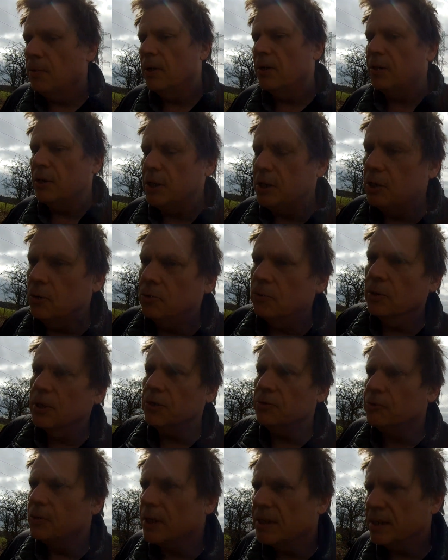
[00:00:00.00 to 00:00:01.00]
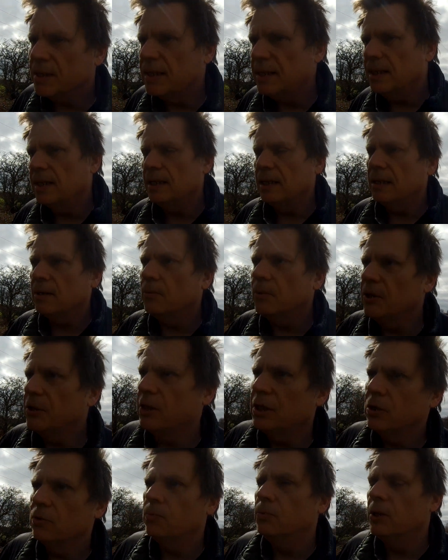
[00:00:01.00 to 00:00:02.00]
you were interested in it, whether
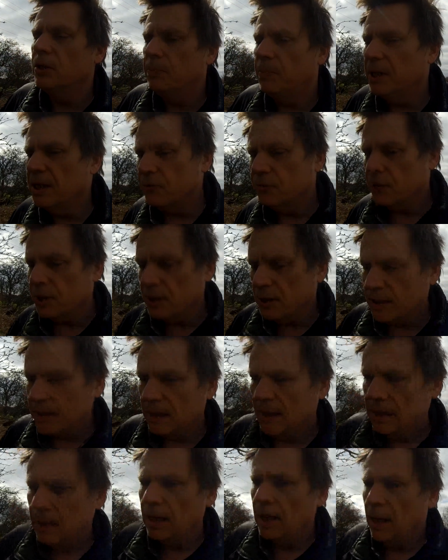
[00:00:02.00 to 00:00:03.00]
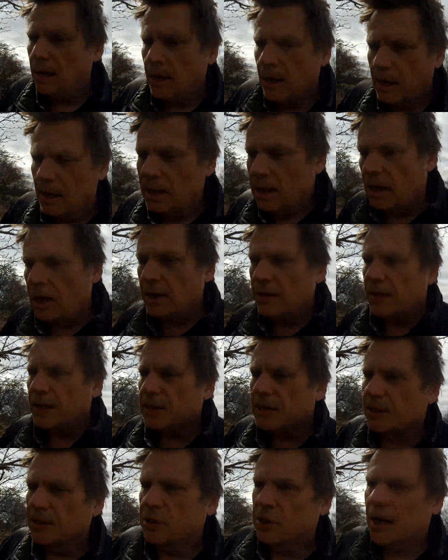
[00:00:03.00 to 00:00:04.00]
you would be interested in it. And
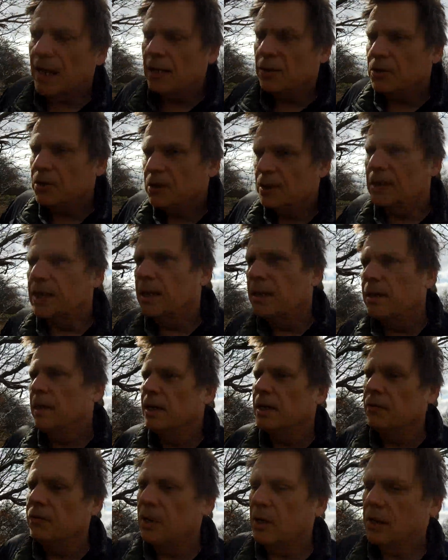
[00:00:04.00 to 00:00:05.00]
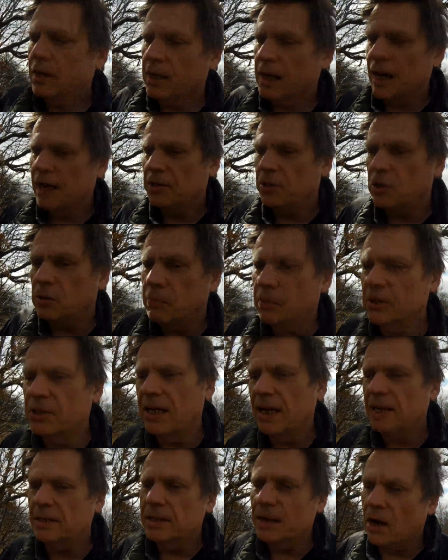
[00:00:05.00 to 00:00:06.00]
that's the challenge, isn't it? Can you
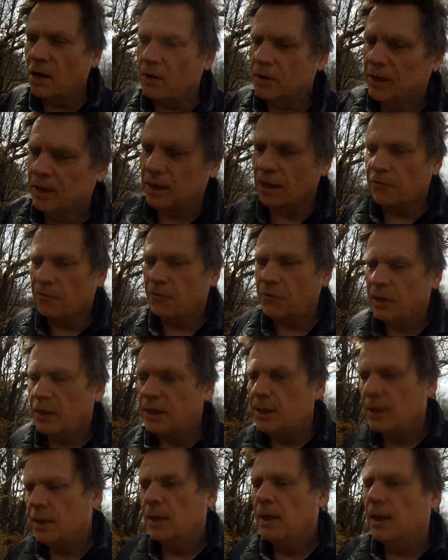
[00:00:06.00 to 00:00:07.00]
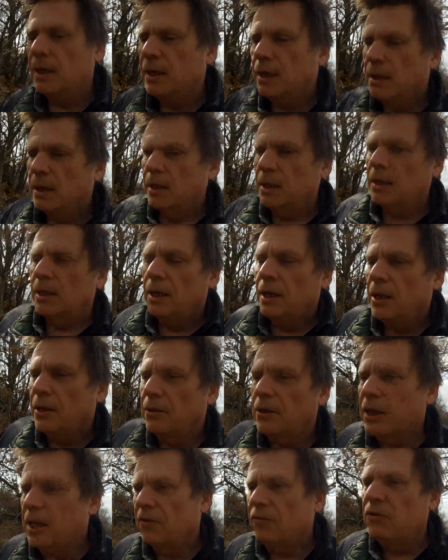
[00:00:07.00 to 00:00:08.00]
pretend hard enough
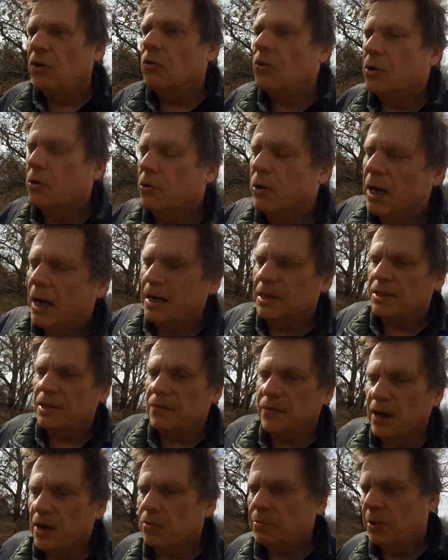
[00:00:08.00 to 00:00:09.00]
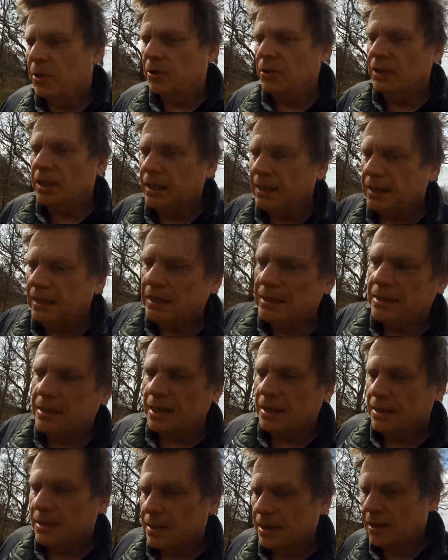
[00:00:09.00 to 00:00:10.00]
that if your creative output didn't
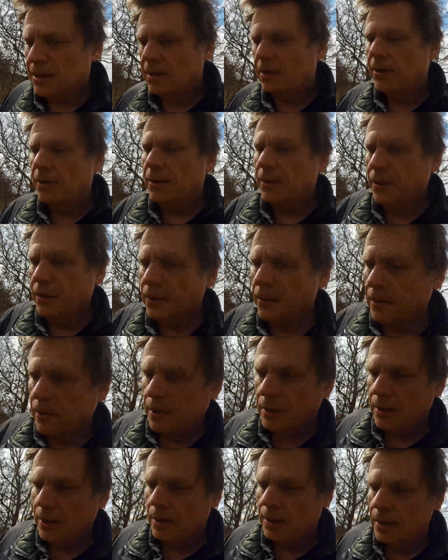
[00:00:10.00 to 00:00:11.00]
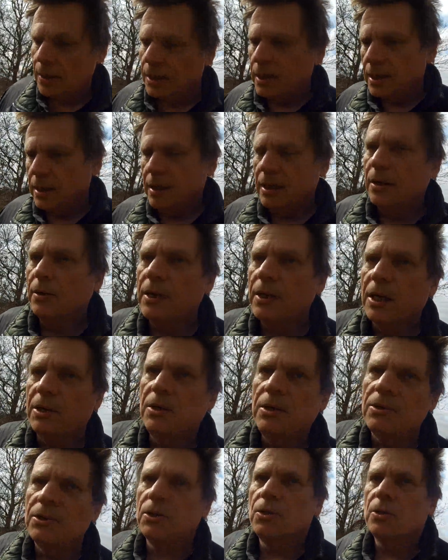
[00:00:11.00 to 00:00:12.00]
exist, can
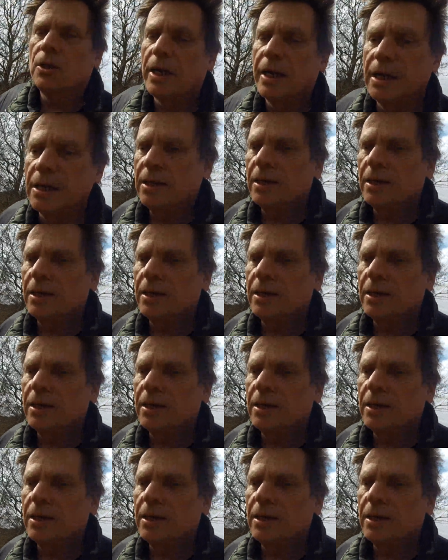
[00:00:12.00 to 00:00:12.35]
you sort of like